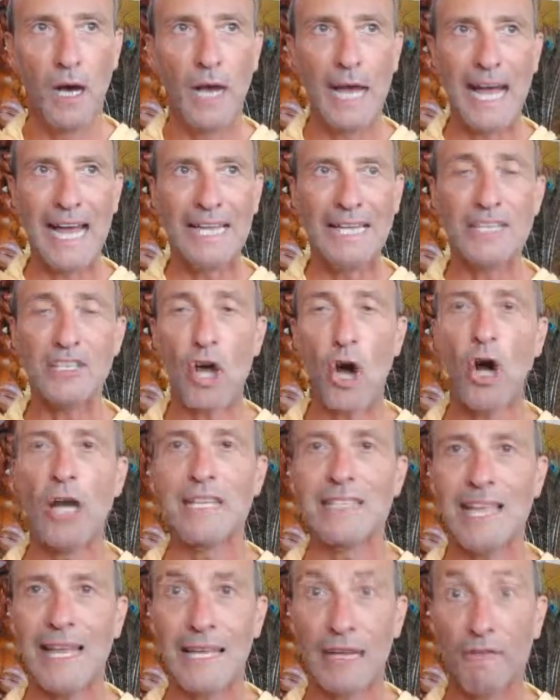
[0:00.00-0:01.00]
and it's
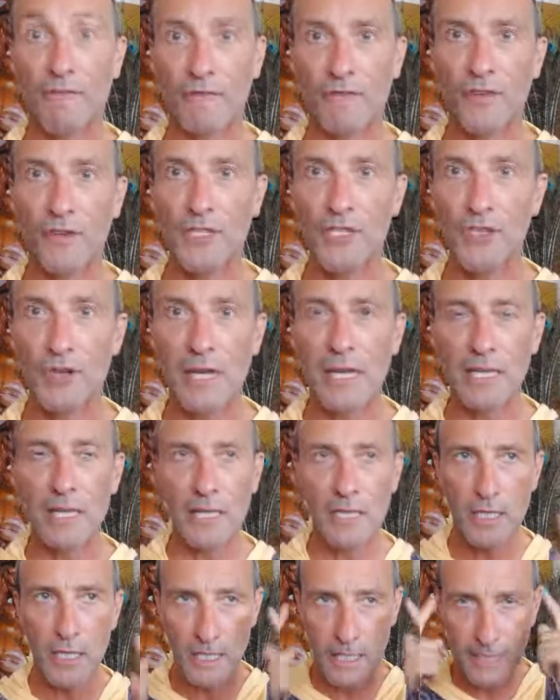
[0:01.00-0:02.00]
like a
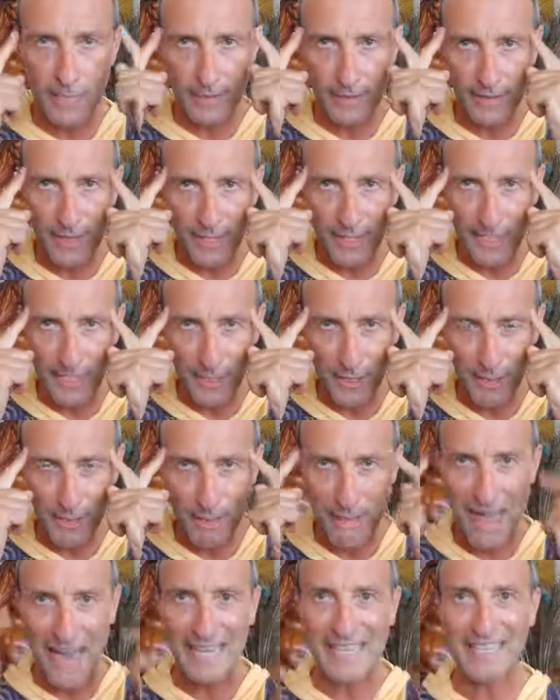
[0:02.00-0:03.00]
this is your
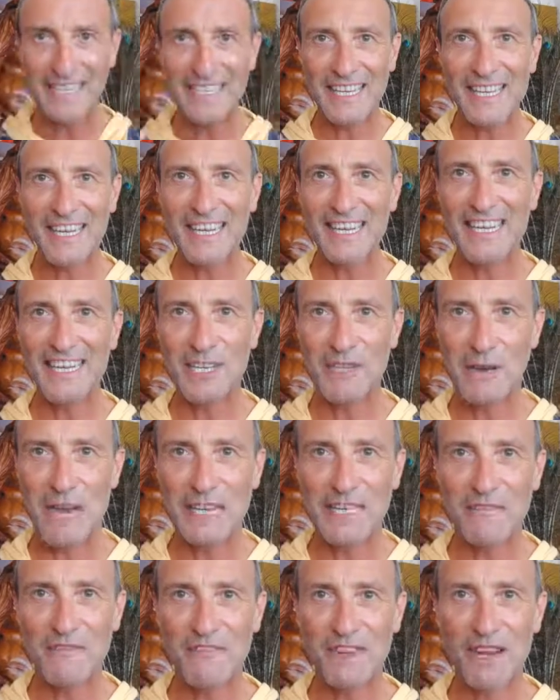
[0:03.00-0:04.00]
mind kicking in,
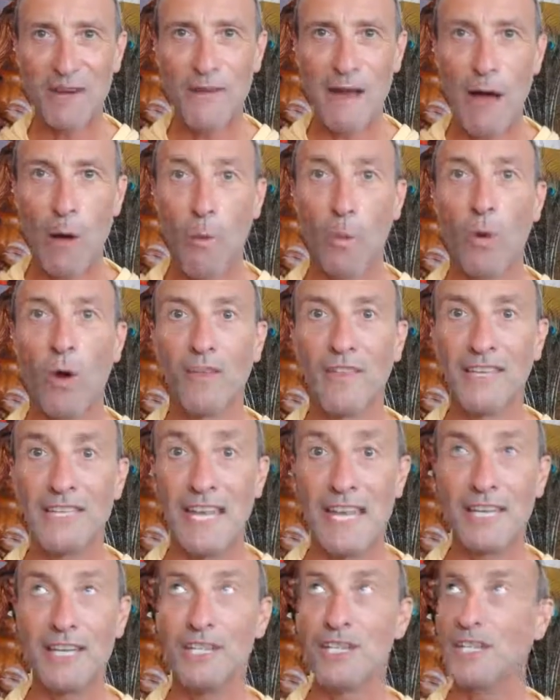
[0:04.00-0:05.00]
trying to figure out what this
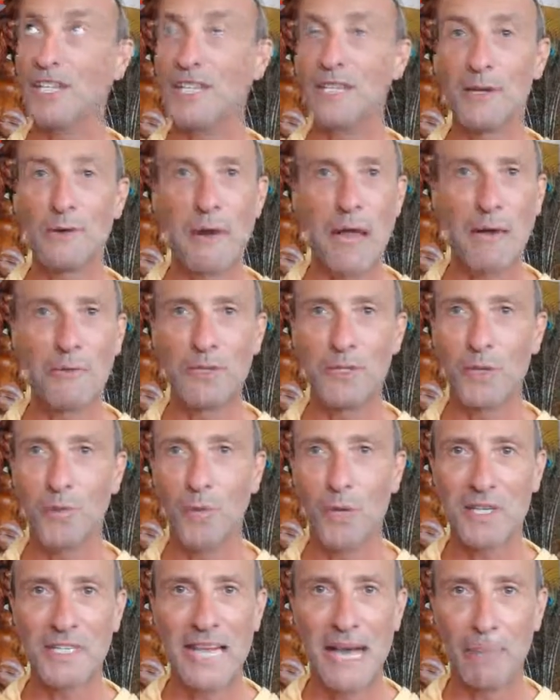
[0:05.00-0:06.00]
energy is around you and
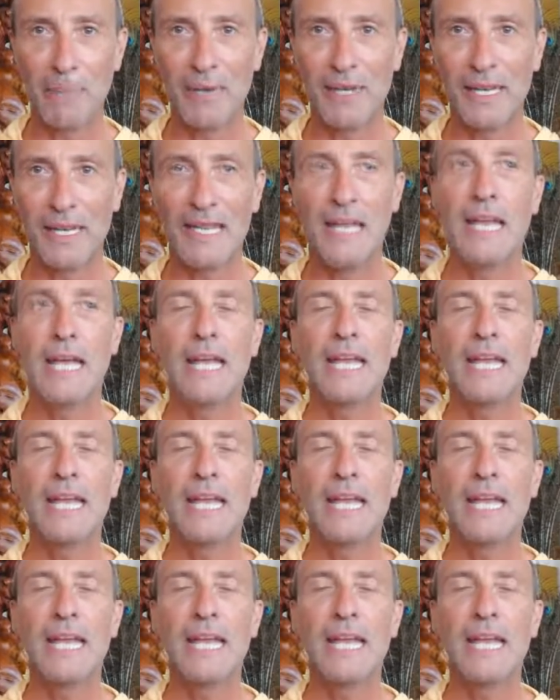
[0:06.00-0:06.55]
what's happening.